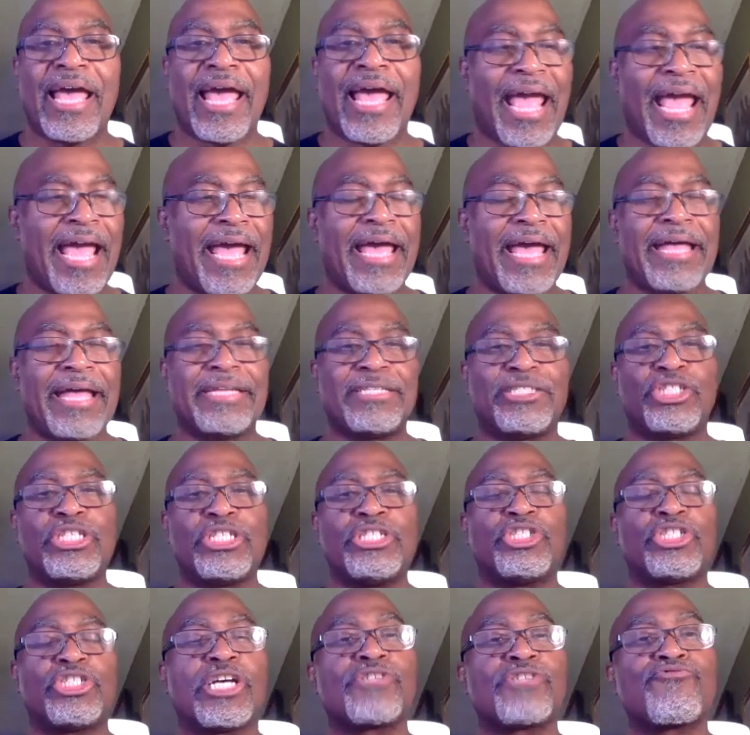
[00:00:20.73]
And she
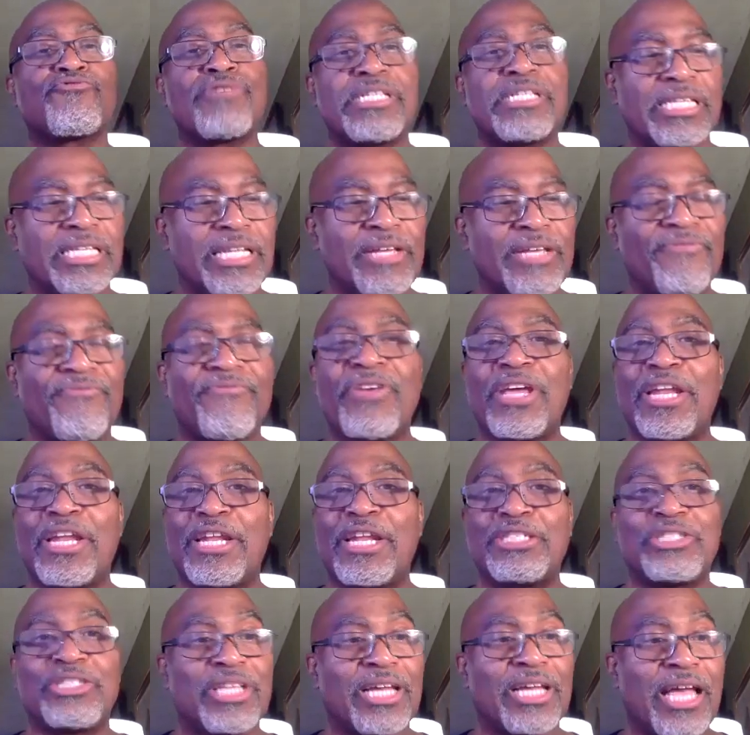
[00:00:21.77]
just recently
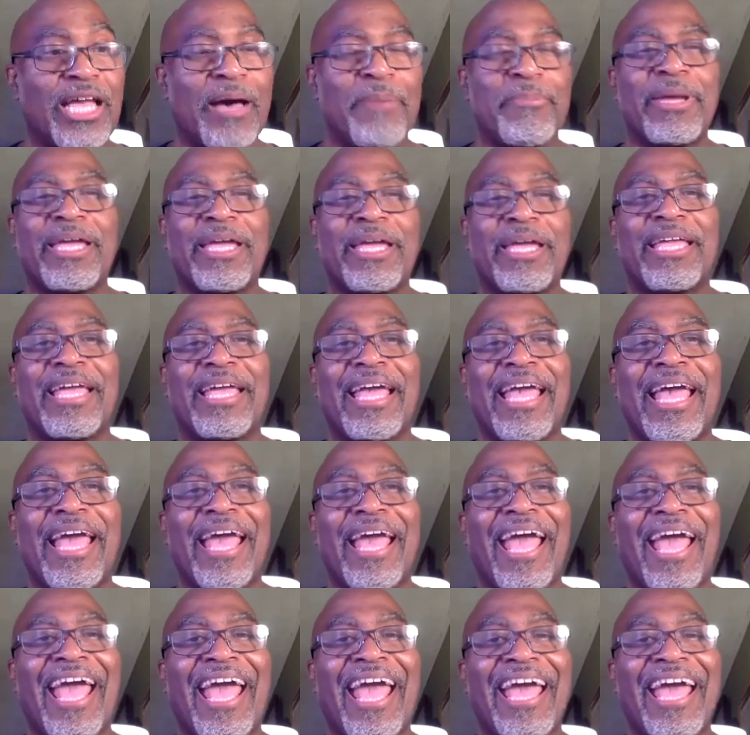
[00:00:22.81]
finished The Coming
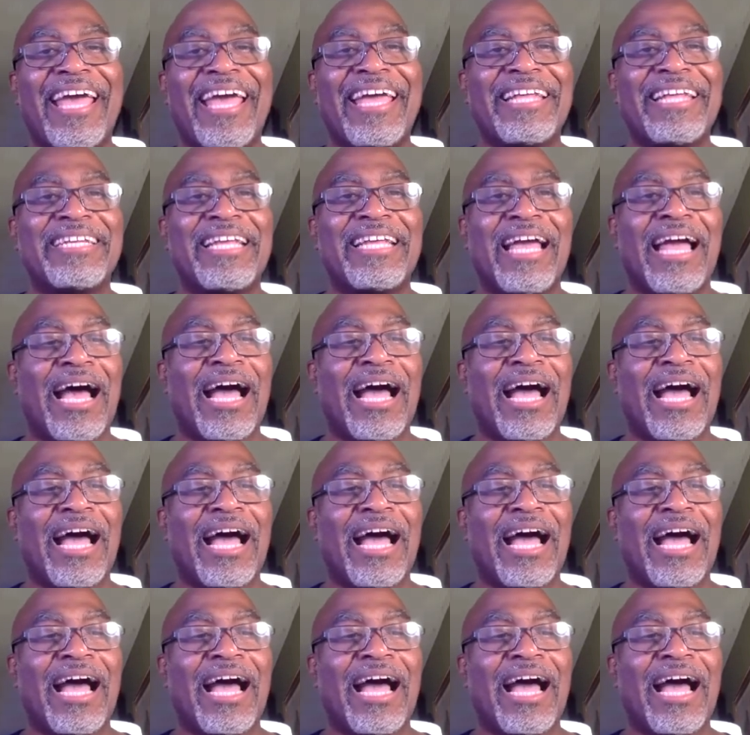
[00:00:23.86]
and